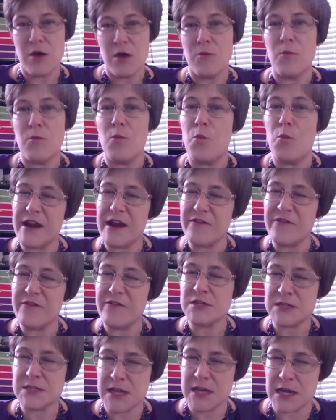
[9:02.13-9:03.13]
Whatever
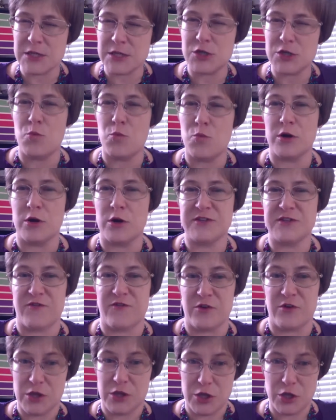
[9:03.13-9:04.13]
schedule works for
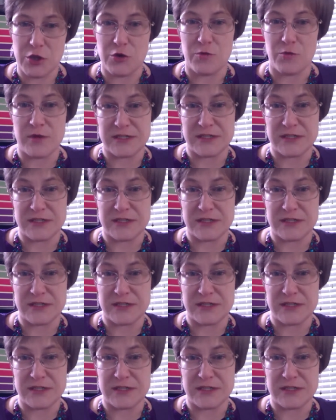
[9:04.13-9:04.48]
you is